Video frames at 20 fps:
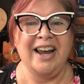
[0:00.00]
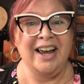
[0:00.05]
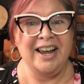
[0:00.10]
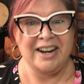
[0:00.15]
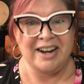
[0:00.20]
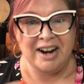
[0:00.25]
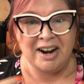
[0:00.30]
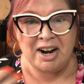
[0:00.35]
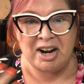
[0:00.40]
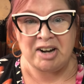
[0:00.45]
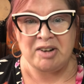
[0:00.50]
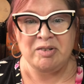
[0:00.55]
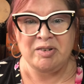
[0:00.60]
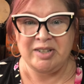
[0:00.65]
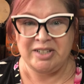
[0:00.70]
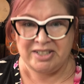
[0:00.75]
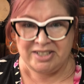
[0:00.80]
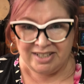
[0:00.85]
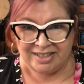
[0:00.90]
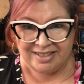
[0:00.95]
And I
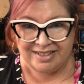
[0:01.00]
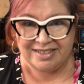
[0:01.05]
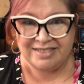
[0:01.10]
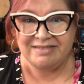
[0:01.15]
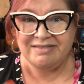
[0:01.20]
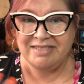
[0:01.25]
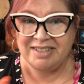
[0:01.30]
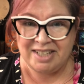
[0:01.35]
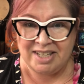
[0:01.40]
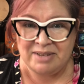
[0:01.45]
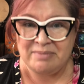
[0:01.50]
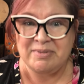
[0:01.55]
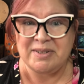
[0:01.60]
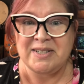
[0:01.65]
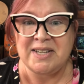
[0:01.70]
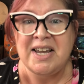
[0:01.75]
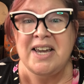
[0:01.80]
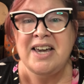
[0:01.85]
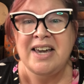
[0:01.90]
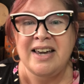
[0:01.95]
would just keep
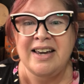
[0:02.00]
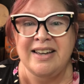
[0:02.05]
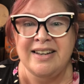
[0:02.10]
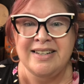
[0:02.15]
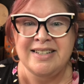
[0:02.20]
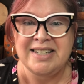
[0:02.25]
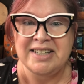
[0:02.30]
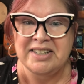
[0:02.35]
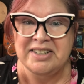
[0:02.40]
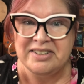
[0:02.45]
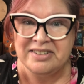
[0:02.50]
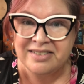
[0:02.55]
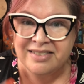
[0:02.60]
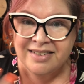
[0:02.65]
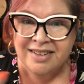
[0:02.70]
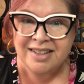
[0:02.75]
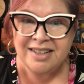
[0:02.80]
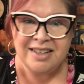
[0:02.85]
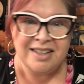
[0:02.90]
singing until